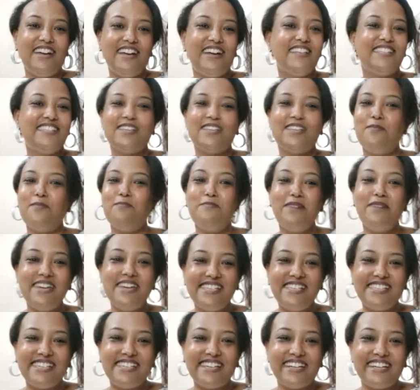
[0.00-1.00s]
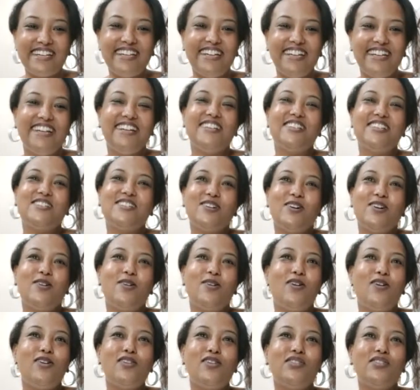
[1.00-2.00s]
It's amazing. So
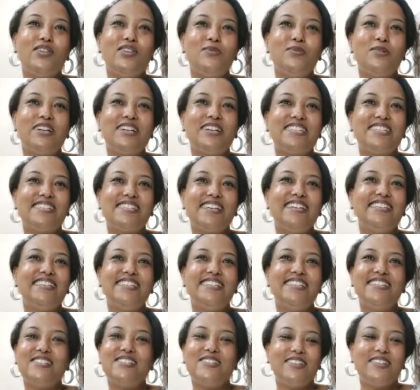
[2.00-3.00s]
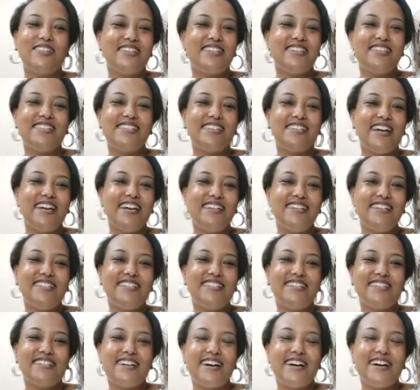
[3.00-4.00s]
all of them were excited, so they decided to
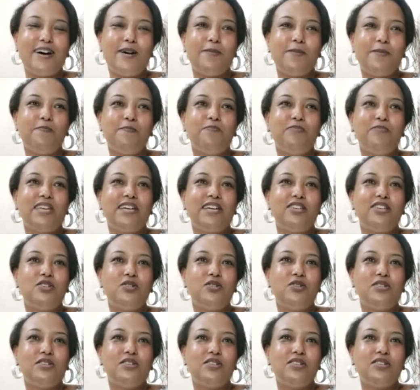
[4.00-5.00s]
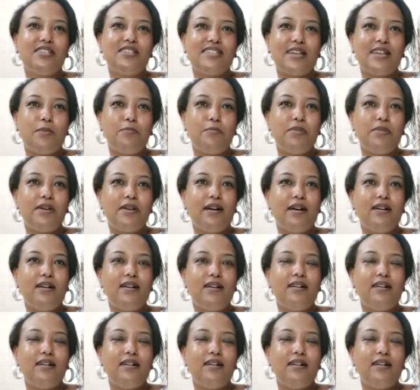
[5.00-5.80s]
come to Zambia.